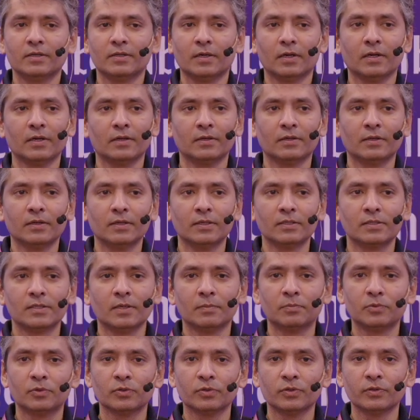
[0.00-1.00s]
And it's
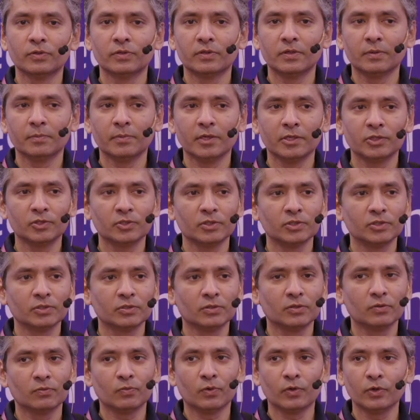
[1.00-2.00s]
up to your imagination
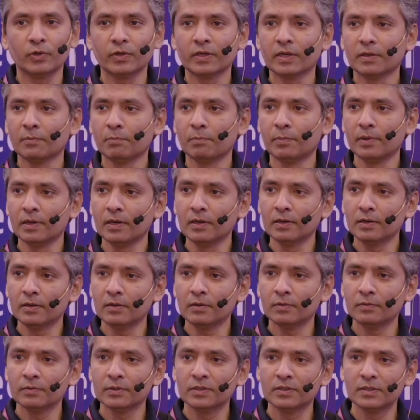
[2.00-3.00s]
on what you can build
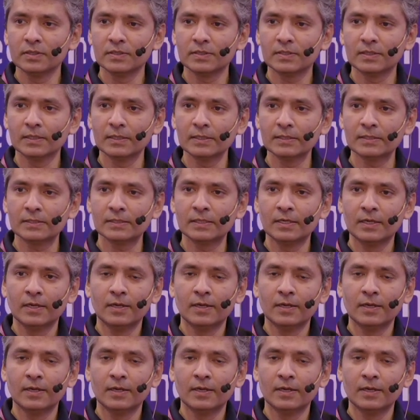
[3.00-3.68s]
with these things.